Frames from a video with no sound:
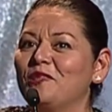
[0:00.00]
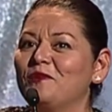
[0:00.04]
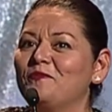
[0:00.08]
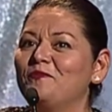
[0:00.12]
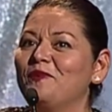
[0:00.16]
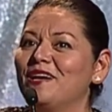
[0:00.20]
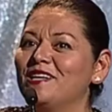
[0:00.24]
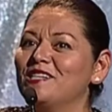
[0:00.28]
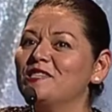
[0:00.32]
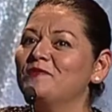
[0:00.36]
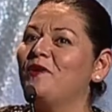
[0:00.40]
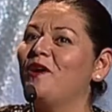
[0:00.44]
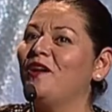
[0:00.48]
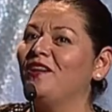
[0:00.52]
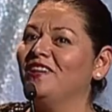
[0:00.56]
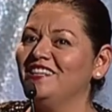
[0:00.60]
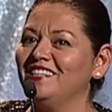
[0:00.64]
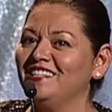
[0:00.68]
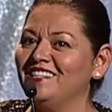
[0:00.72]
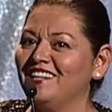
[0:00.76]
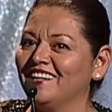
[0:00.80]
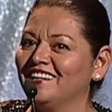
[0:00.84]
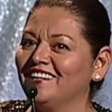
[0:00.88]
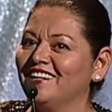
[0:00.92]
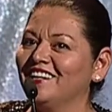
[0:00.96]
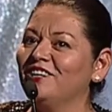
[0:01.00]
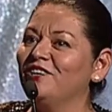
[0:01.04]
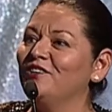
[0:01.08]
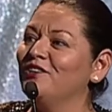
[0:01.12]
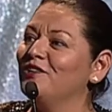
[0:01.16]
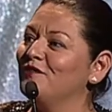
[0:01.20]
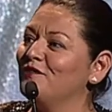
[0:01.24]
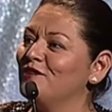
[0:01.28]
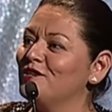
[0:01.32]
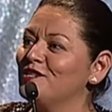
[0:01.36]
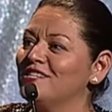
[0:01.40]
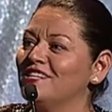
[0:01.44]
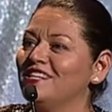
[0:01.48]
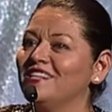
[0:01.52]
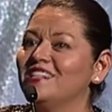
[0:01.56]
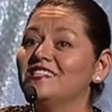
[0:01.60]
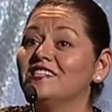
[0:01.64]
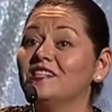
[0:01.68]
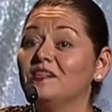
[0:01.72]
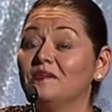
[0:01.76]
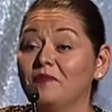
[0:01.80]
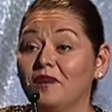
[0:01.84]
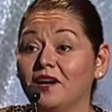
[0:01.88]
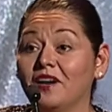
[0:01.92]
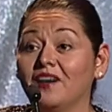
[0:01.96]
best polytechnic universities
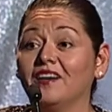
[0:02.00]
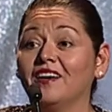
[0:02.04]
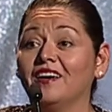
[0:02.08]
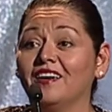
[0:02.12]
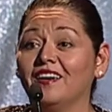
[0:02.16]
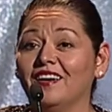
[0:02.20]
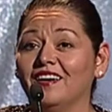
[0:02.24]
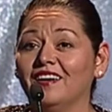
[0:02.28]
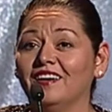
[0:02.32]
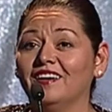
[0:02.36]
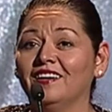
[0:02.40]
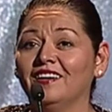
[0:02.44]
in America.